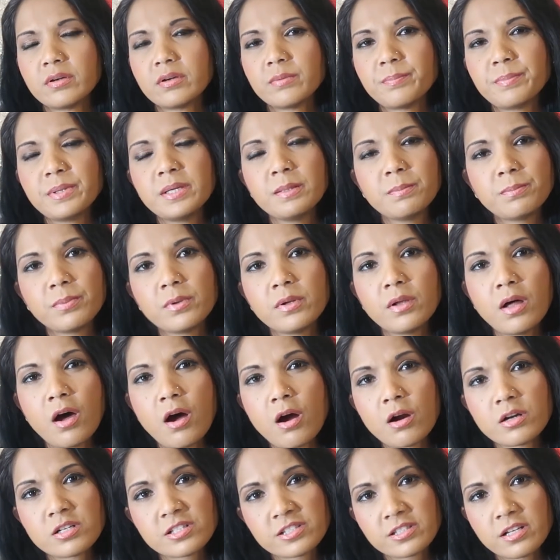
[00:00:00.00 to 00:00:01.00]
people
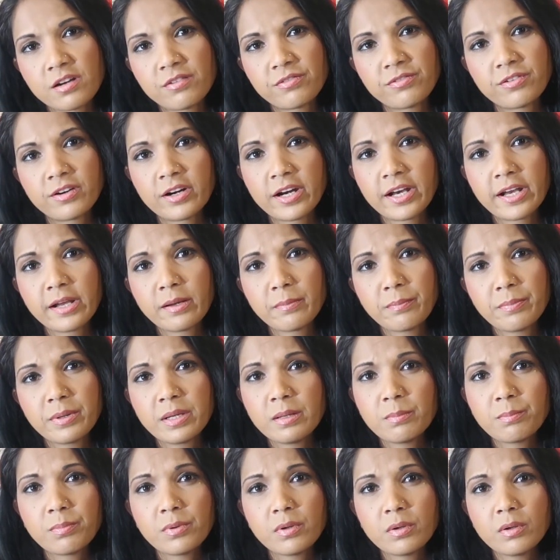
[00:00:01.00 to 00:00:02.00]
are suffering.
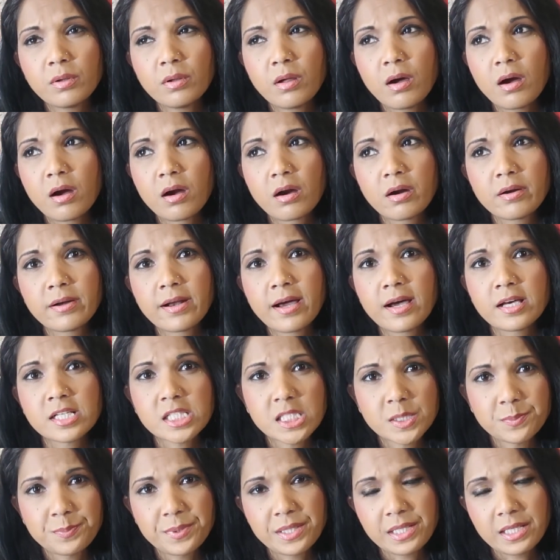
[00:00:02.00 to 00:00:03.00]
People are not
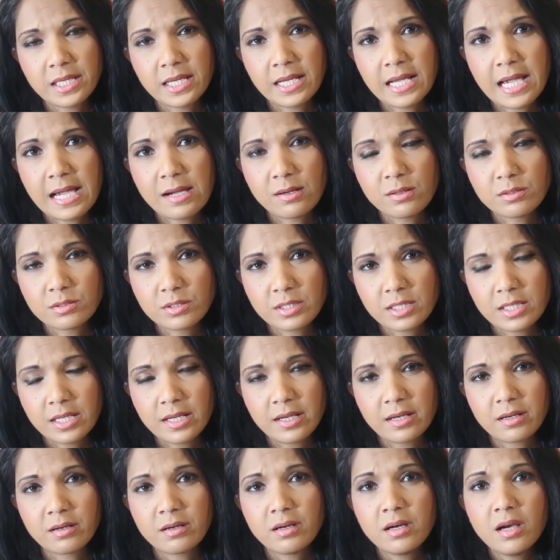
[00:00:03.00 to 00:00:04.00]
speaking out
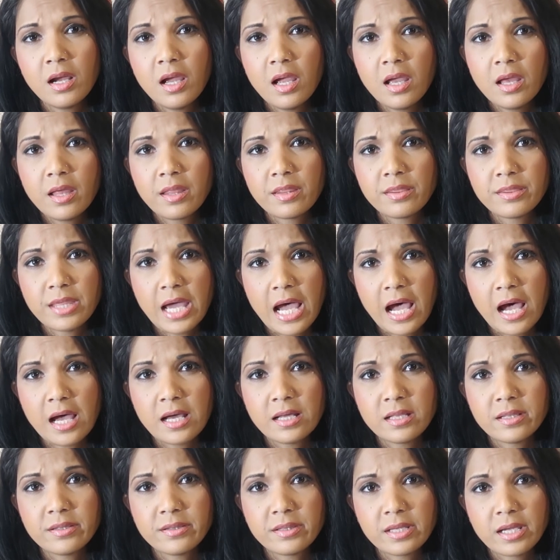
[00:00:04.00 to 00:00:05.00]
there
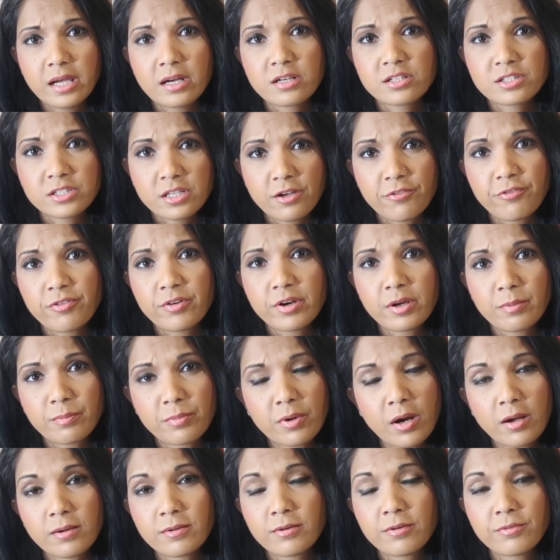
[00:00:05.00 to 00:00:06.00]
that they are suffering
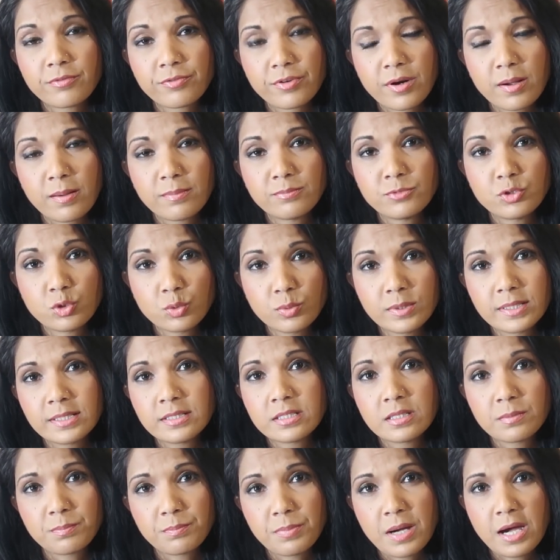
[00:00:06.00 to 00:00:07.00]
from doing
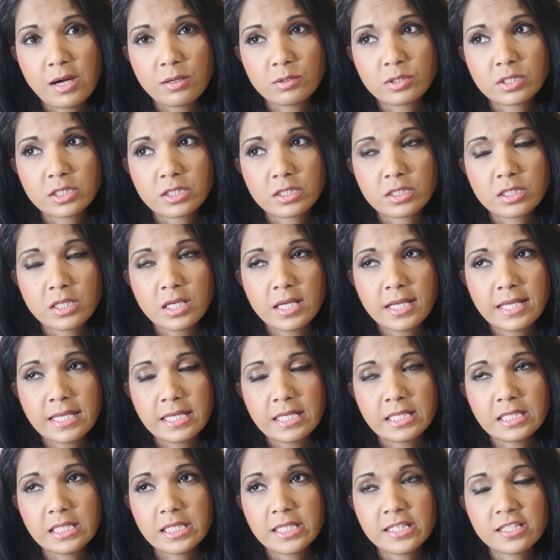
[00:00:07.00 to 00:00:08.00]
dip powder.
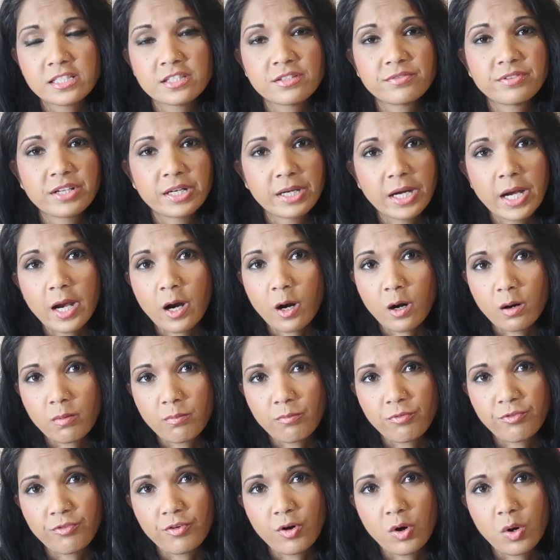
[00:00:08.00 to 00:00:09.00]
It is very
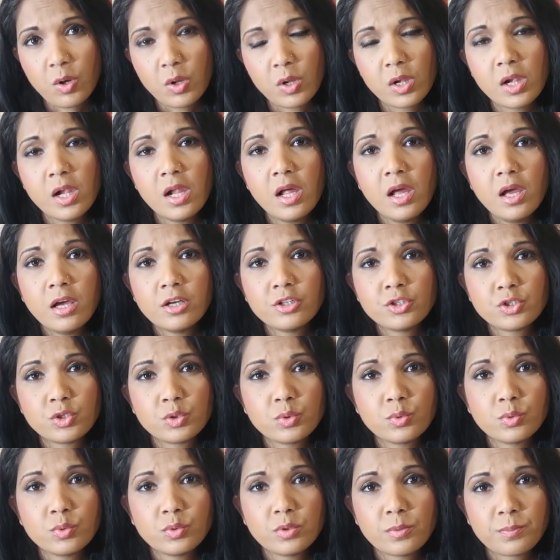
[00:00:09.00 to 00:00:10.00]
harmful
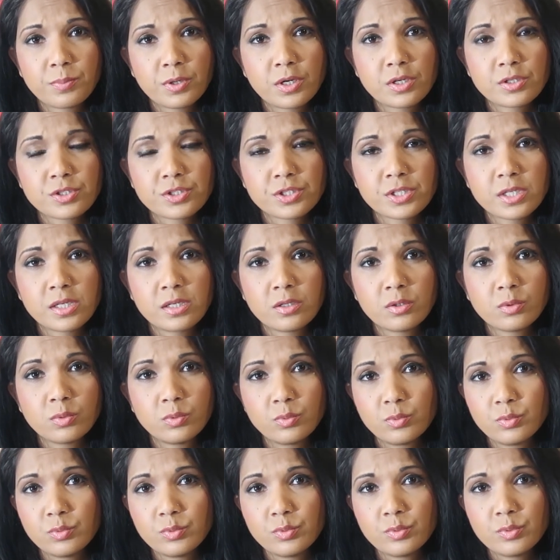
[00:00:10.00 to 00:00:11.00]
to the person
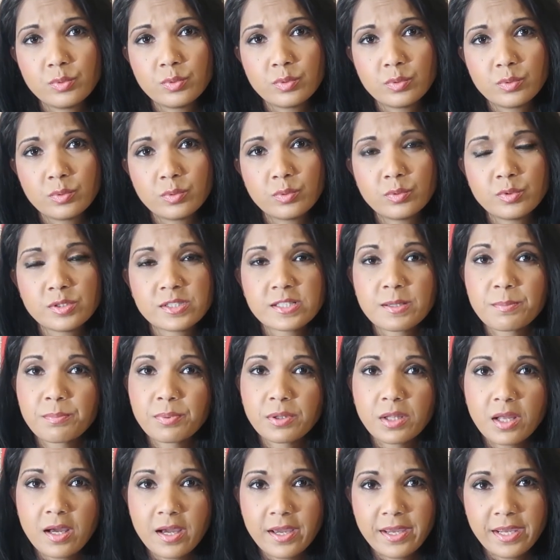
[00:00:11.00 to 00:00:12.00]
who is
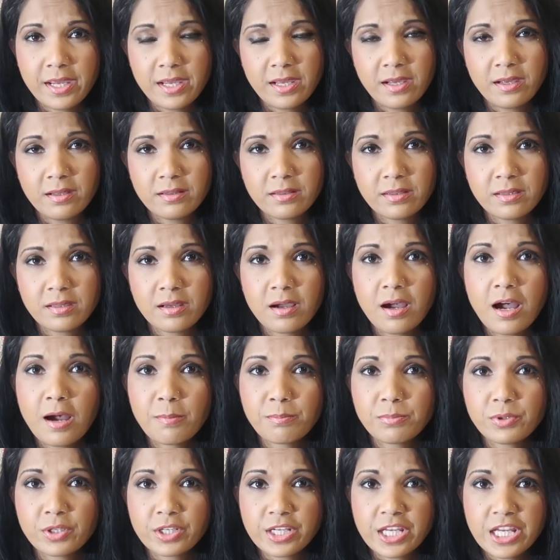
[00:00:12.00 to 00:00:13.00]
applying the
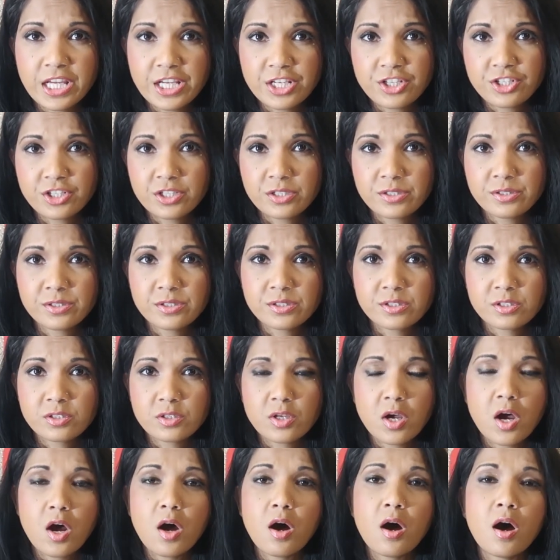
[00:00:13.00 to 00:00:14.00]
applications
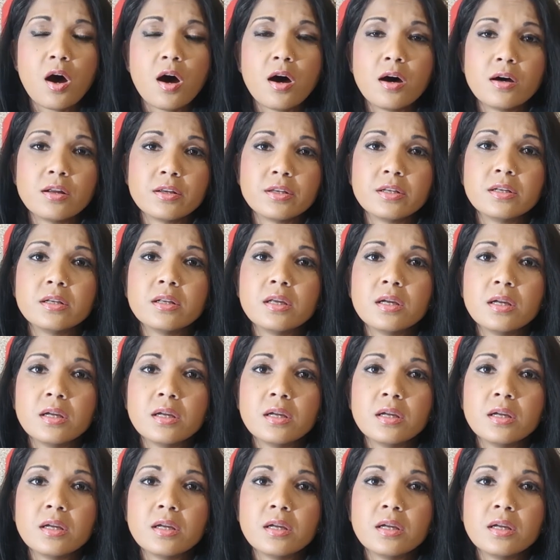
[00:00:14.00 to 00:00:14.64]
on